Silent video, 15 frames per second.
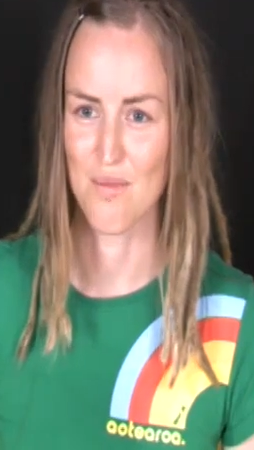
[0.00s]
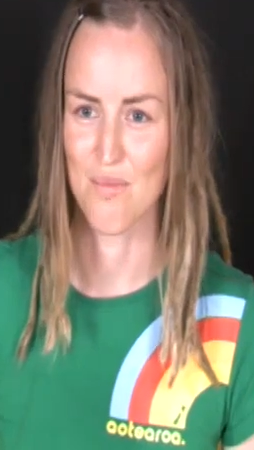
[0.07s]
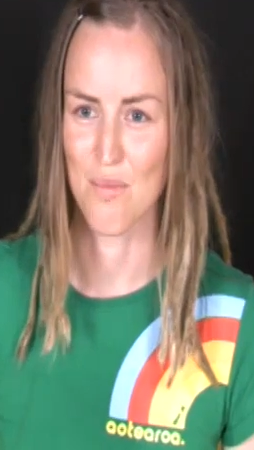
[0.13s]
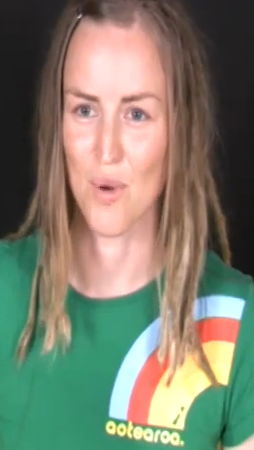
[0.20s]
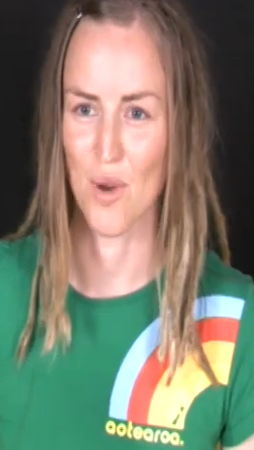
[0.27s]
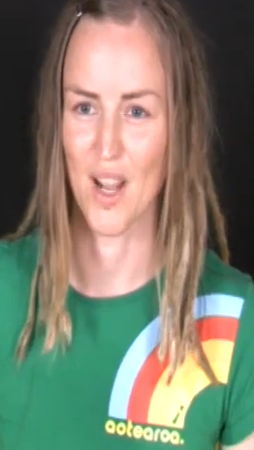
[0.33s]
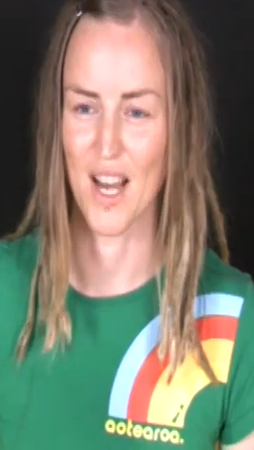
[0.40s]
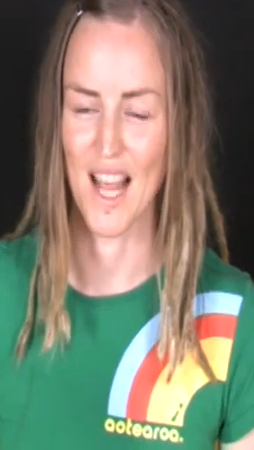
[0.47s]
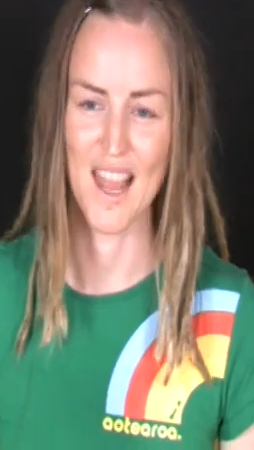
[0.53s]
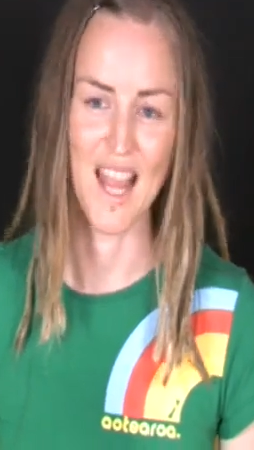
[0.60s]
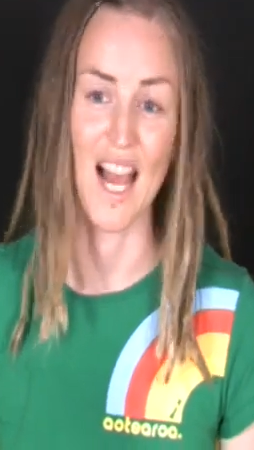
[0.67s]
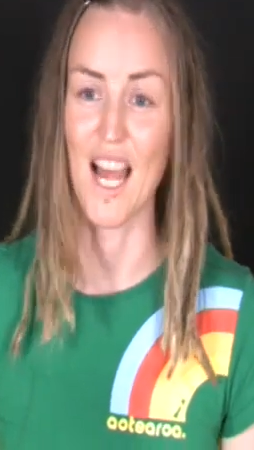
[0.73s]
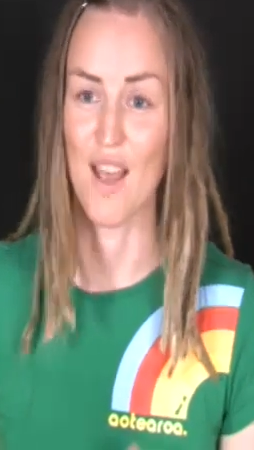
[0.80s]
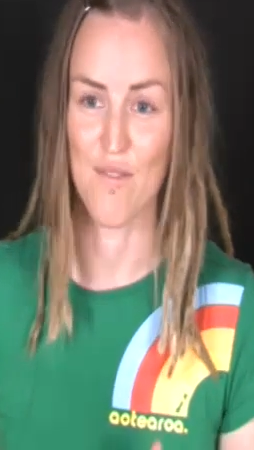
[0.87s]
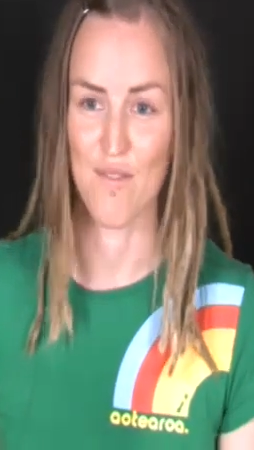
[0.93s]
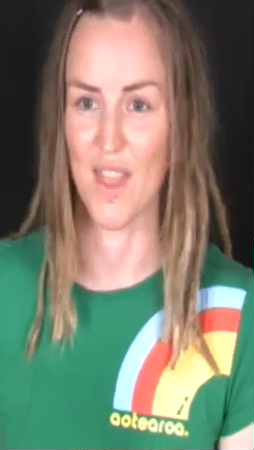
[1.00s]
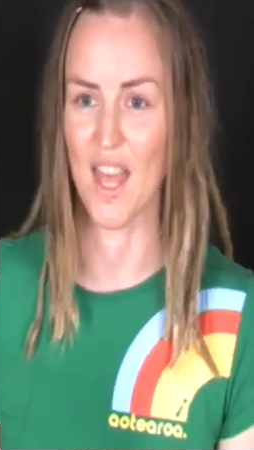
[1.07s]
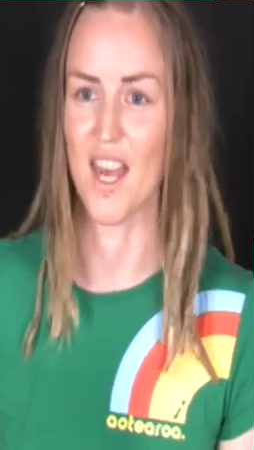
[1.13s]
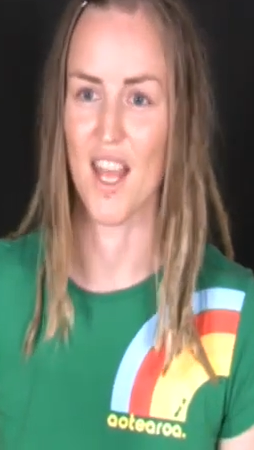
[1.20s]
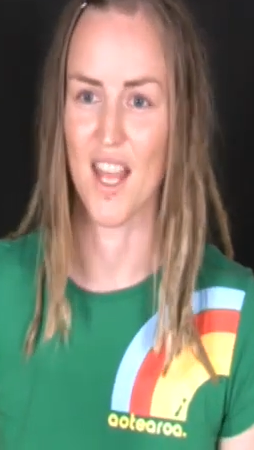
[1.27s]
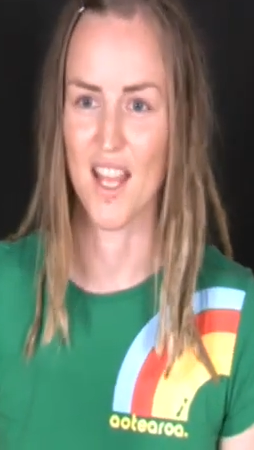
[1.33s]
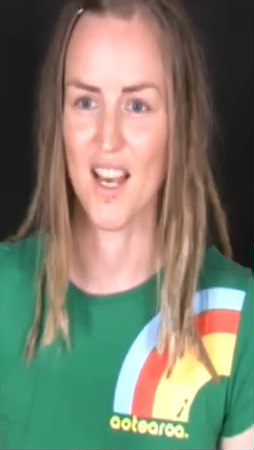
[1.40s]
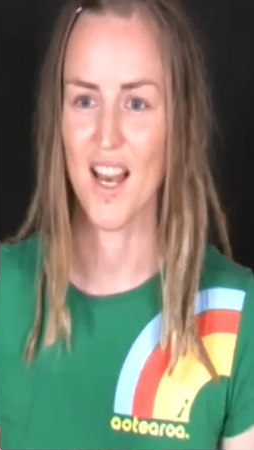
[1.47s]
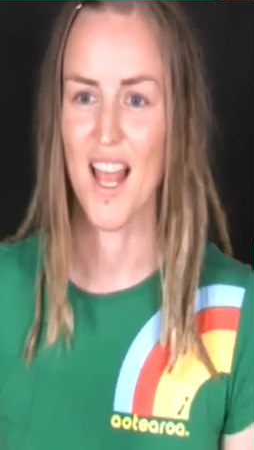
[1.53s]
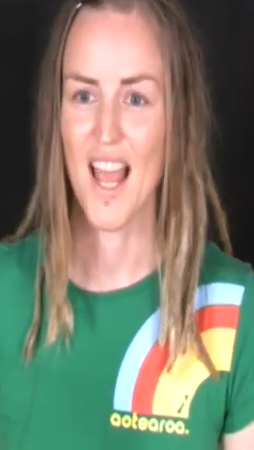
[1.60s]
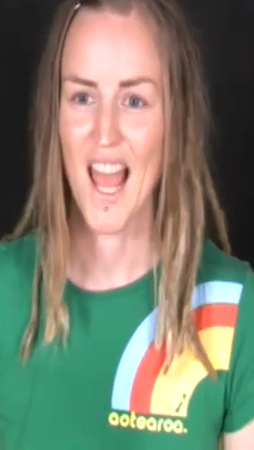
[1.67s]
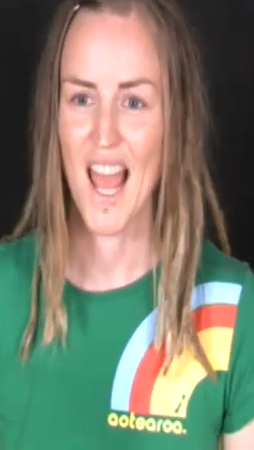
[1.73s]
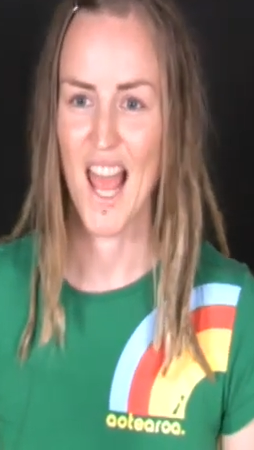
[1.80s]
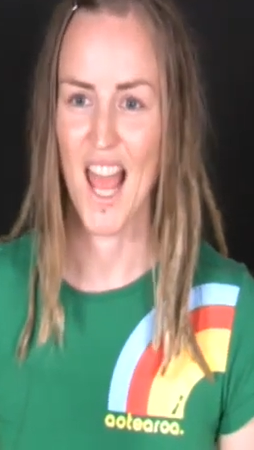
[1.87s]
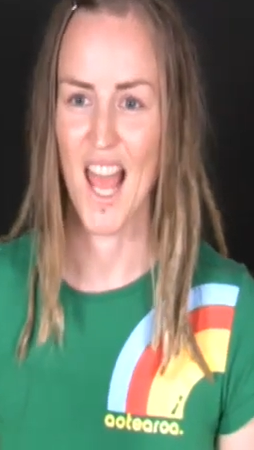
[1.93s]
point, and they left that in,
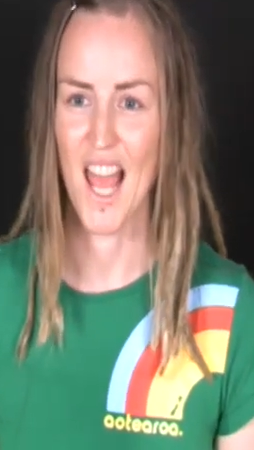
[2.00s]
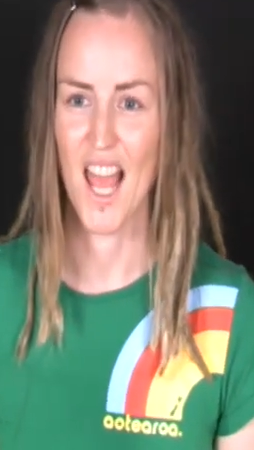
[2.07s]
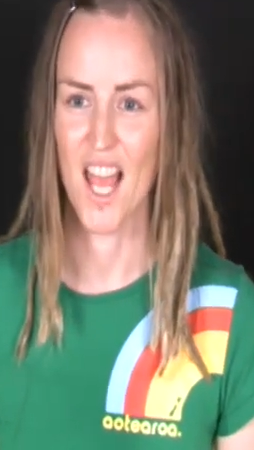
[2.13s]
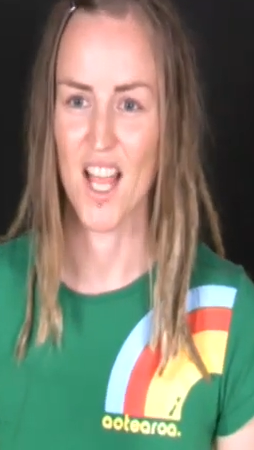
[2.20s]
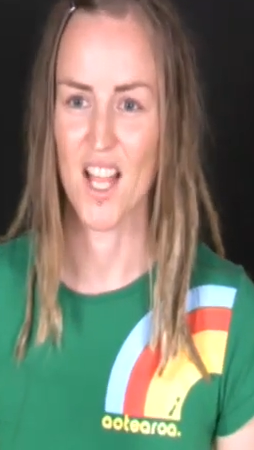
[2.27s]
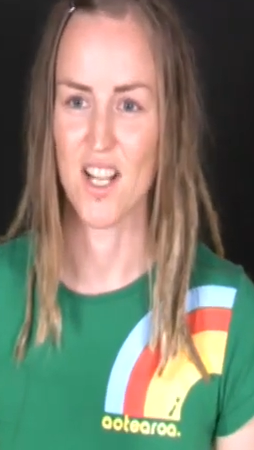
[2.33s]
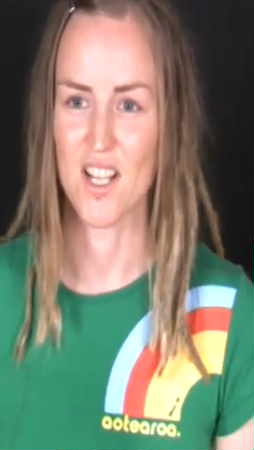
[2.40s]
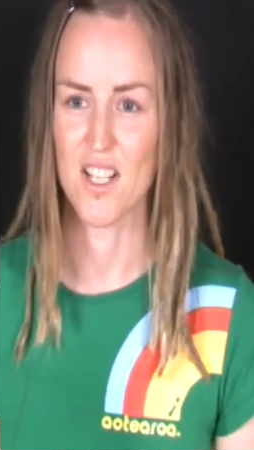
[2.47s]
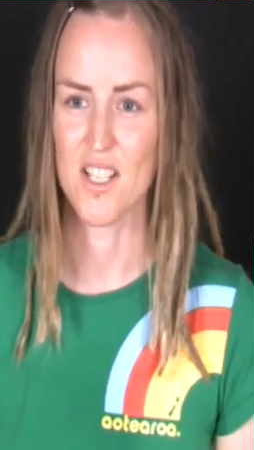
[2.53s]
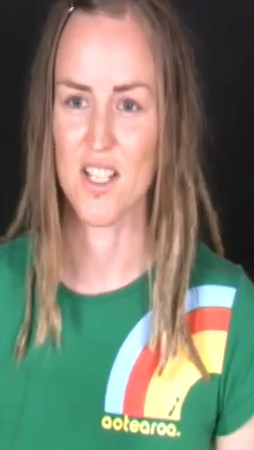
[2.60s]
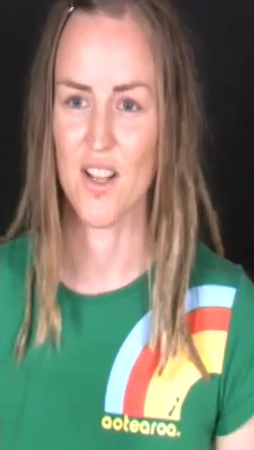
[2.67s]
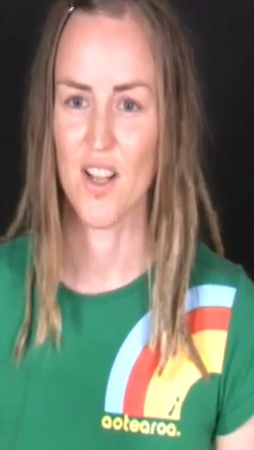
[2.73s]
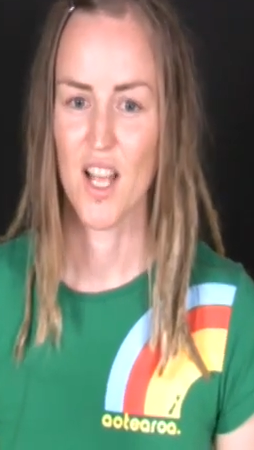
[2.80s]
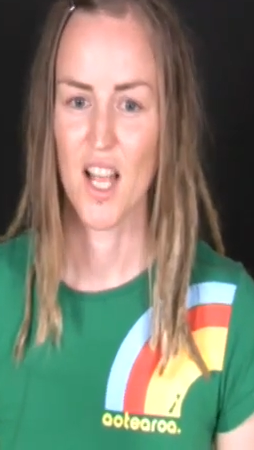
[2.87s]
and